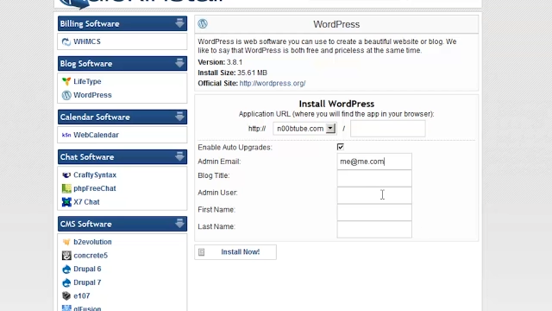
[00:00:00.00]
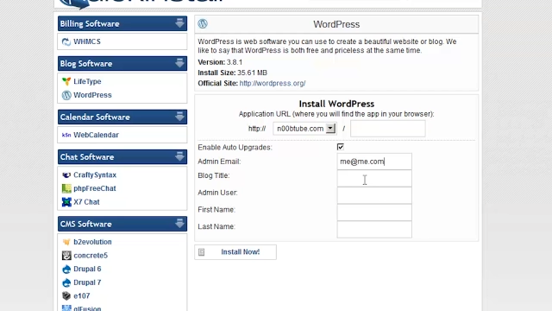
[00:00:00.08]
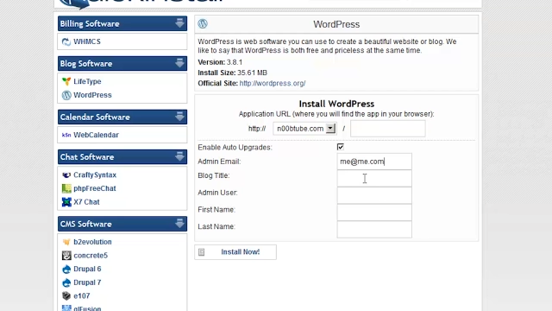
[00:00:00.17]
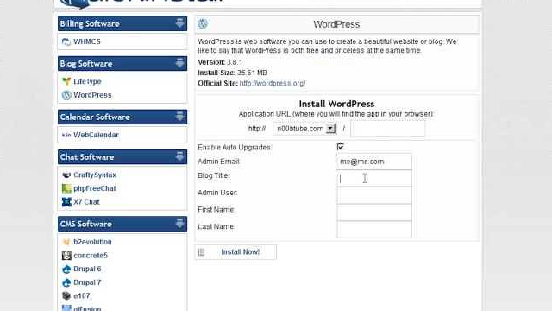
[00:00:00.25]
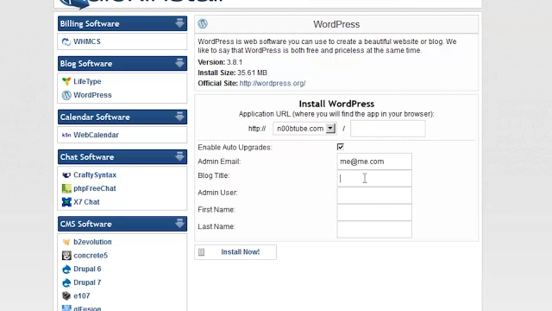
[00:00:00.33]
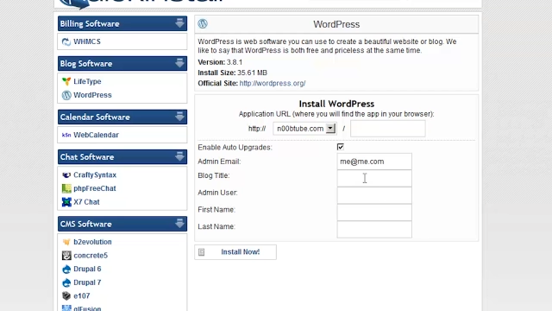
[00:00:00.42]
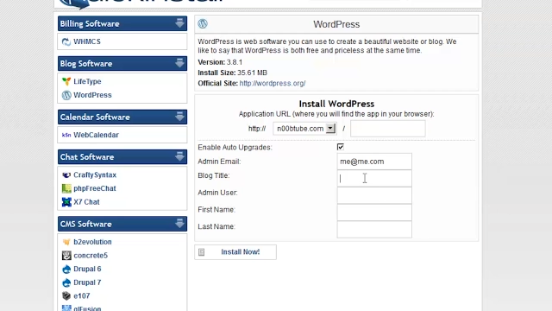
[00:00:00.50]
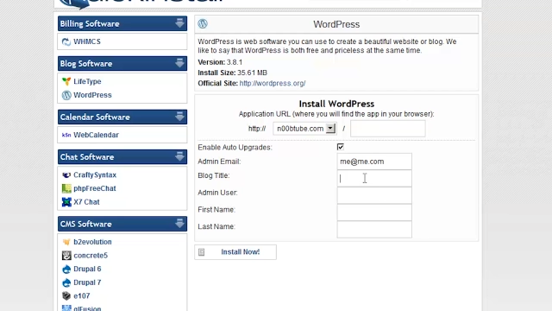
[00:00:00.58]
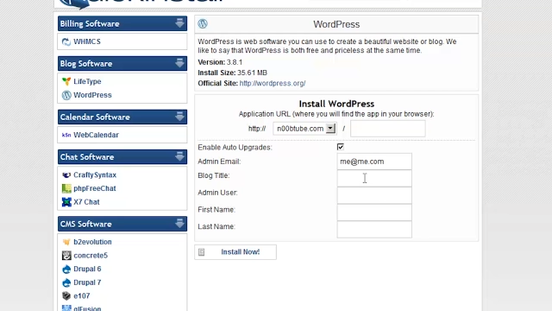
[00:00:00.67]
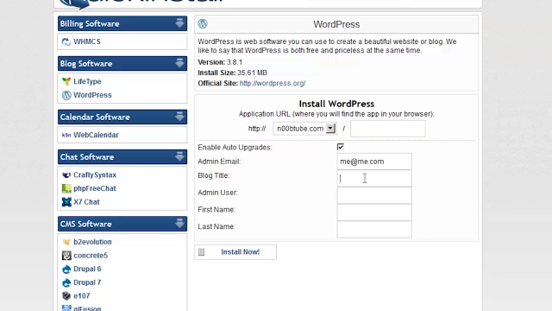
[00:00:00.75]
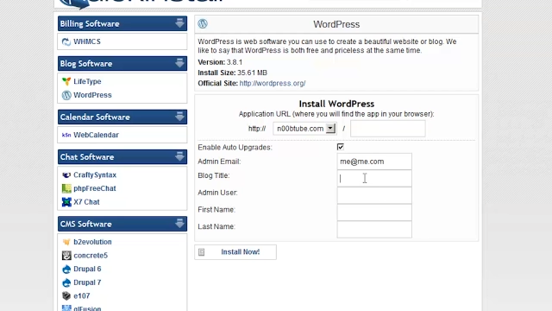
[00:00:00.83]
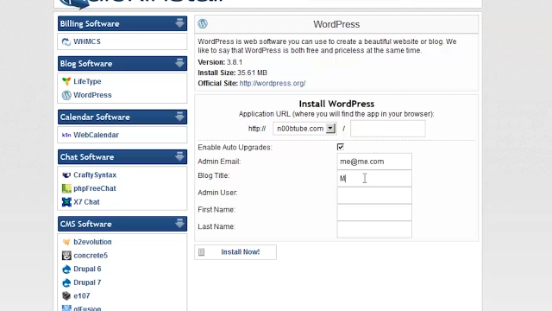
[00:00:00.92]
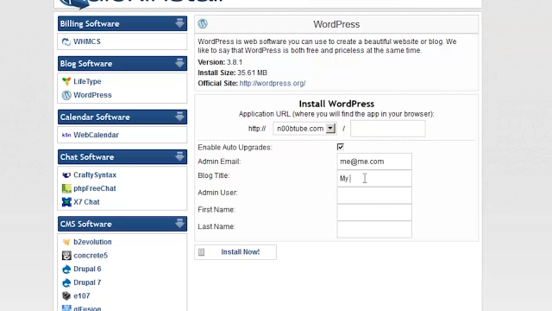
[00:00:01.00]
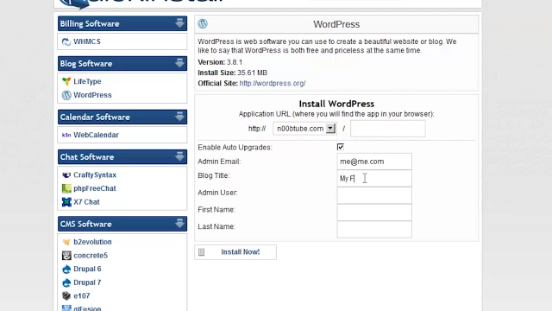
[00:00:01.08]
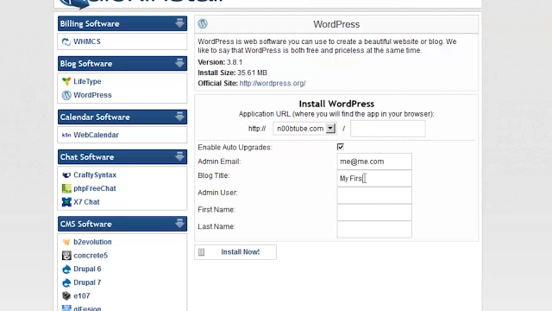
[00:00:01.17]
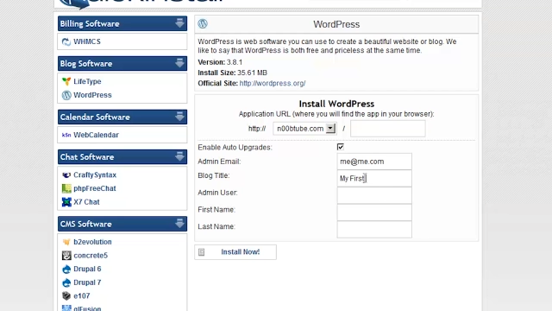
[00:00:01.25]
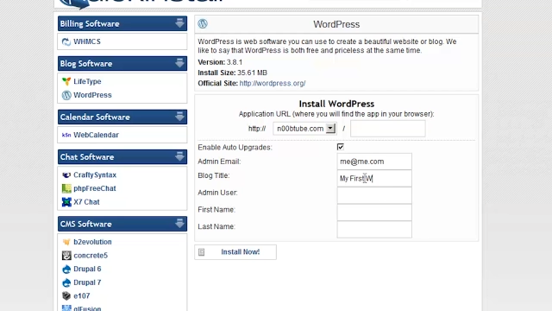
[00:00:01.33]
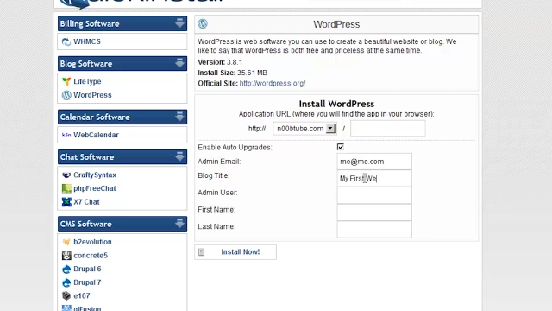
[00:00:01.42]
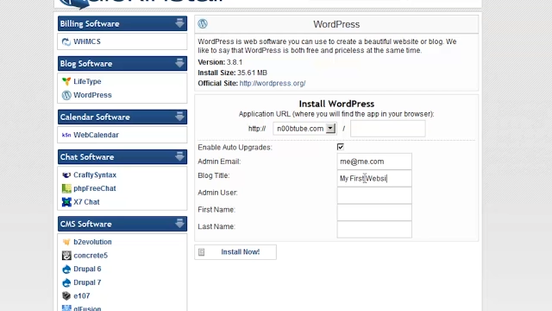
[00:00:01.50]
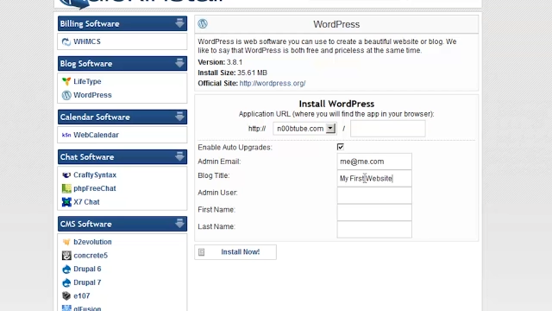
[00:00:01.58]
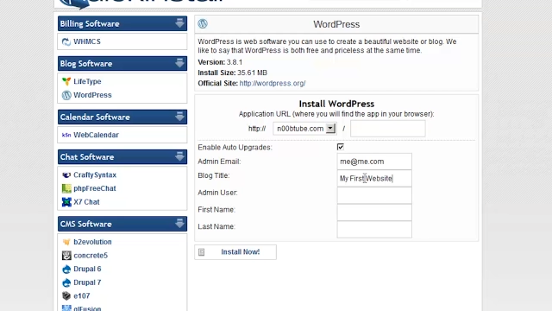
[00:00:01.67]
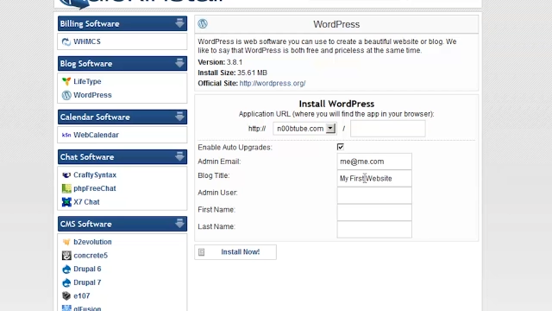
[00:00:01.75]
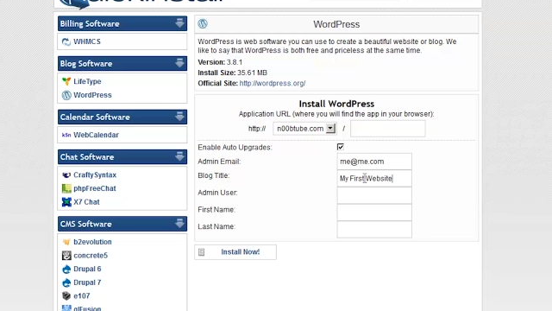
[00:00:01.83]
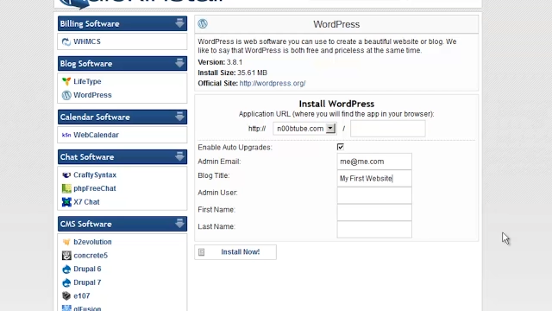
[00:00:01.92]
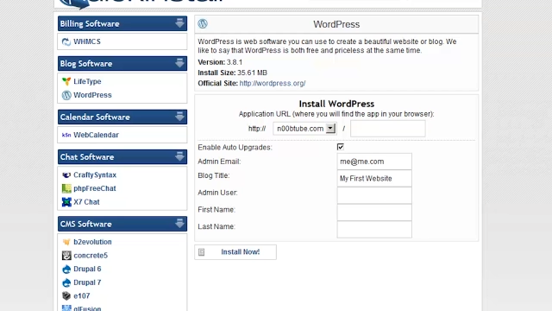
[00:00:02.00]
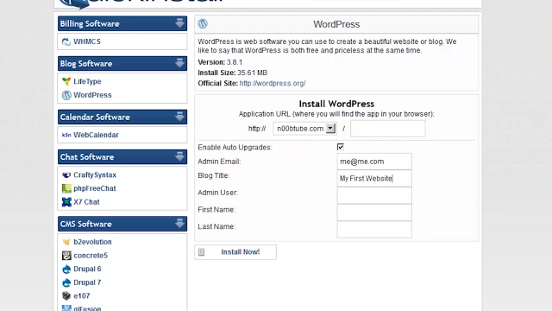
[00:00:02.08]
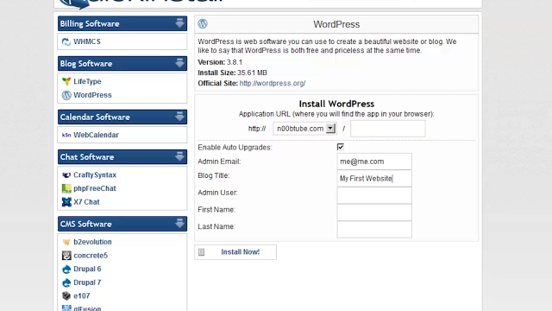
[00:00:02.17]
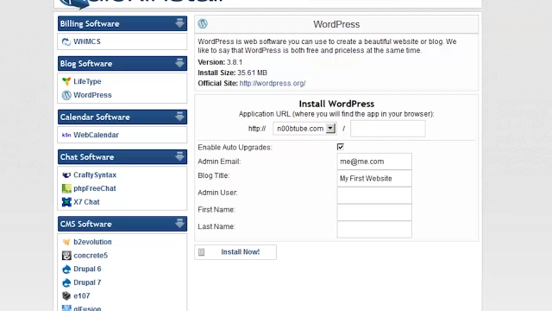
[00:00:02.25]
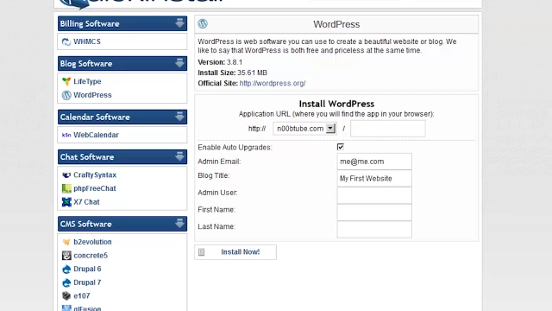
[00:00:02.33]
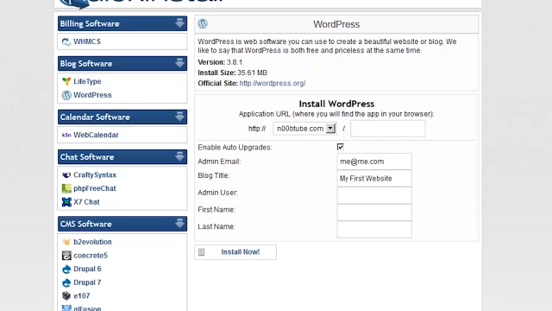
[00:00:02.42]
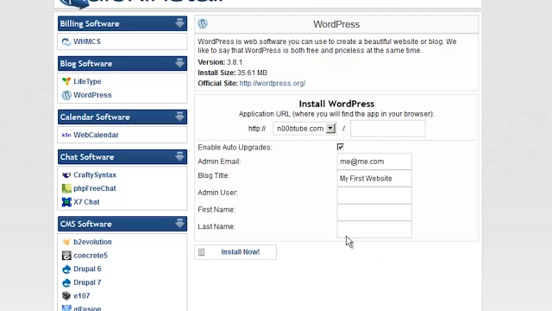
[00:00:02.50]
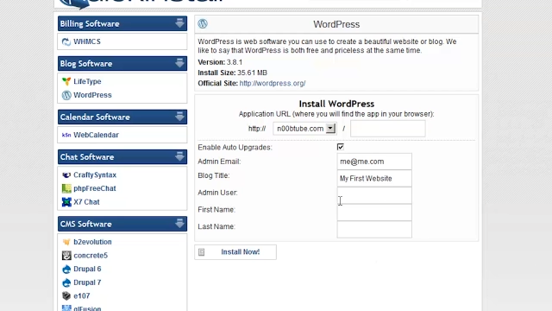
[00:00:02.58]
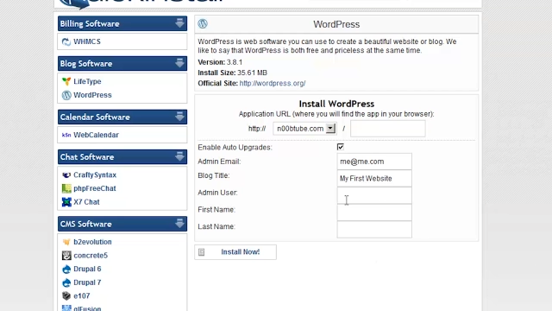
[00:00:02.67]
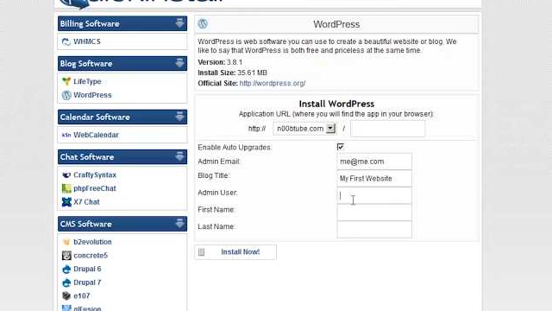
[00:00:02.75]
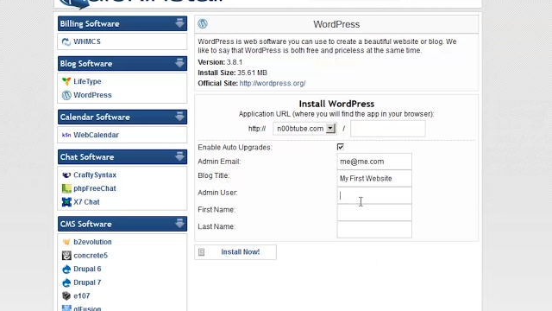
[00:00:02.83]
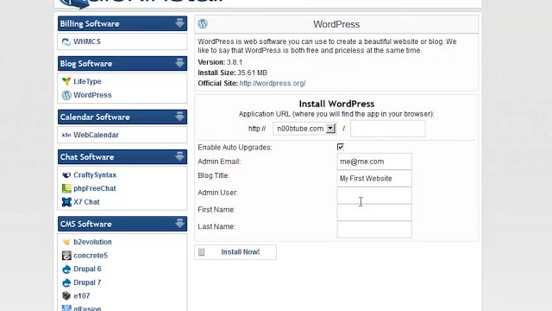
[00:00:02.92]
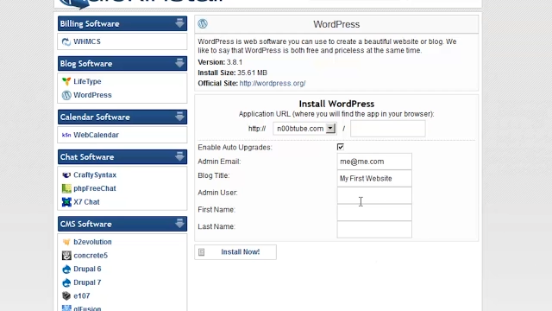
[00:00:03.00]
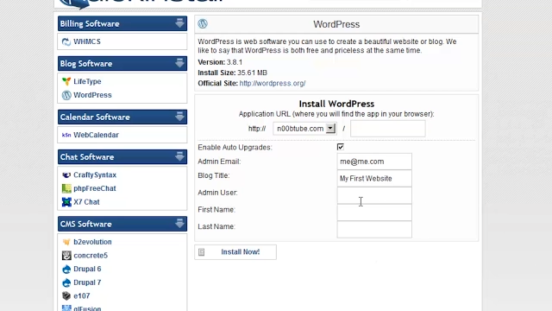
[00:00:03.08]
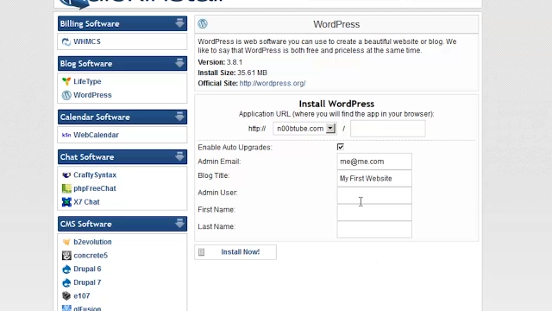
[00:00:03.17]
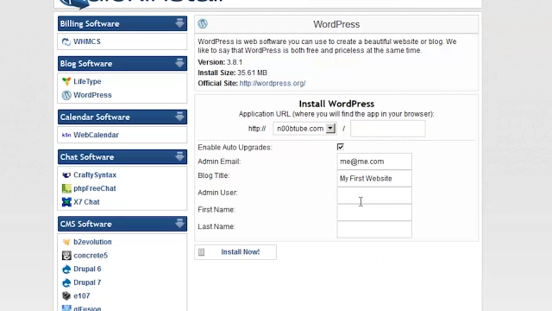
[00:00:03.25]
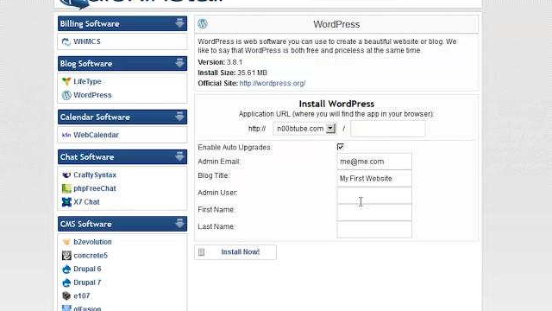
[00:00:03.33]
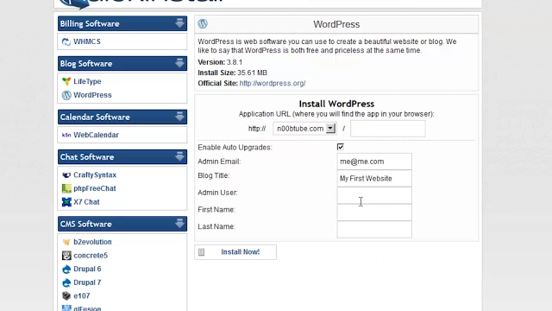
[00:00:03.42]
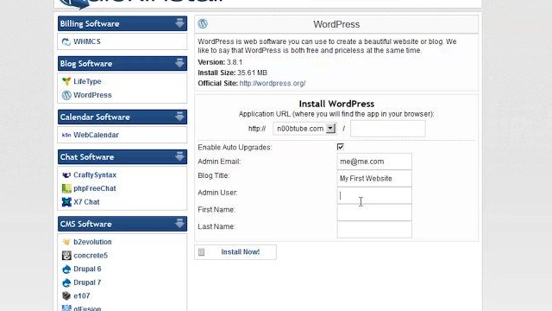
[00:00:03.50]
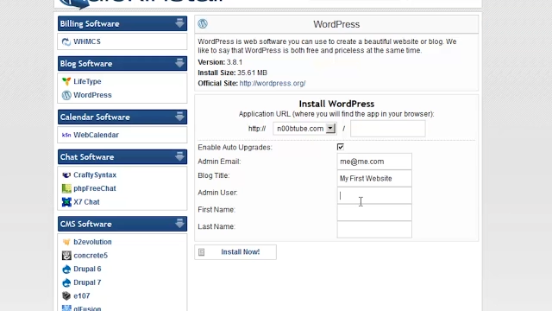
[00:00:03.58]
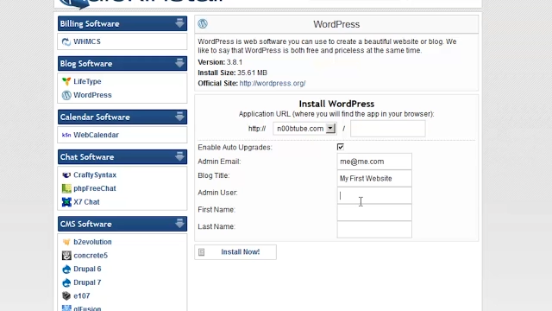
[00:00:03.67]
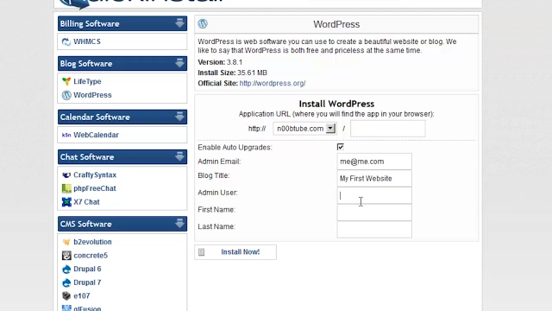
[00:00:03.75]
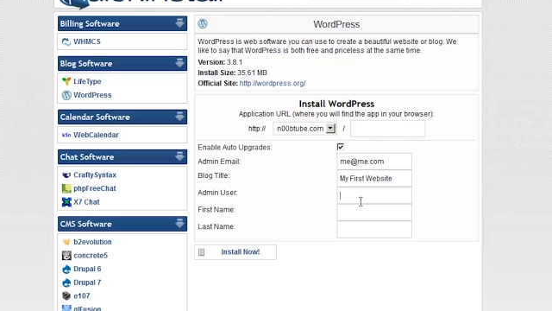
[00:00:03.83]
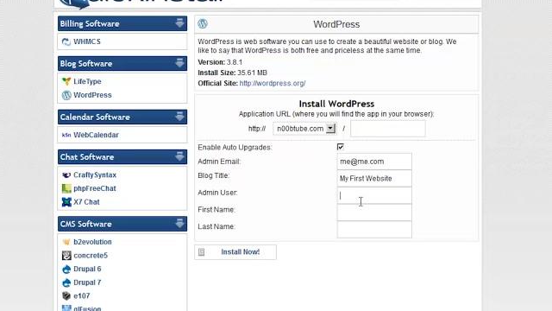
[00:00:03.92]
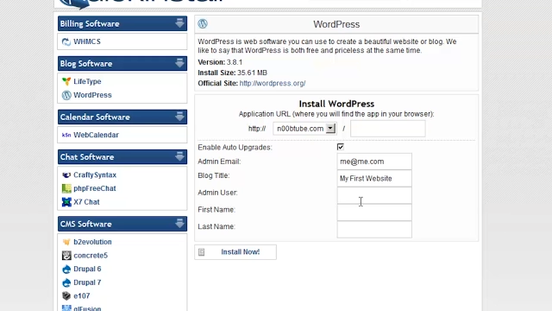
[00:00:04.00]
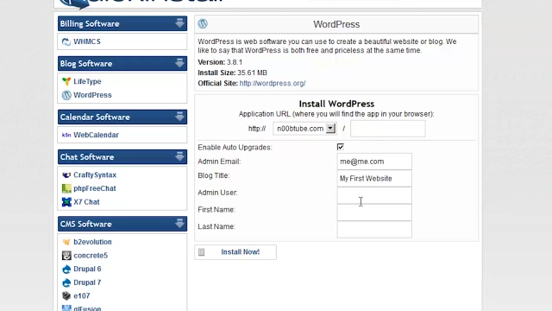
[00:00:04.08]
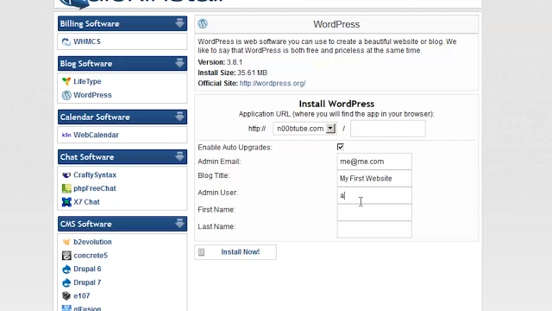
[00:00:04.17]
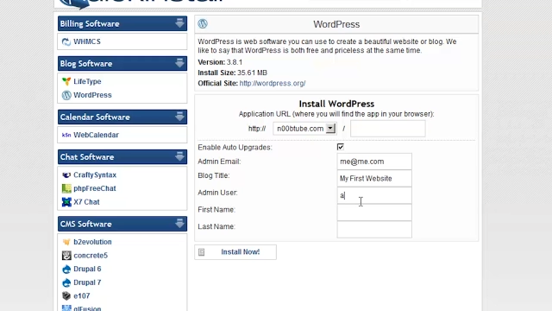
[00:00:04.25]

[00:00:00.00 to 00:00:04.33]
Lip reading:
[unreadable: no face in view]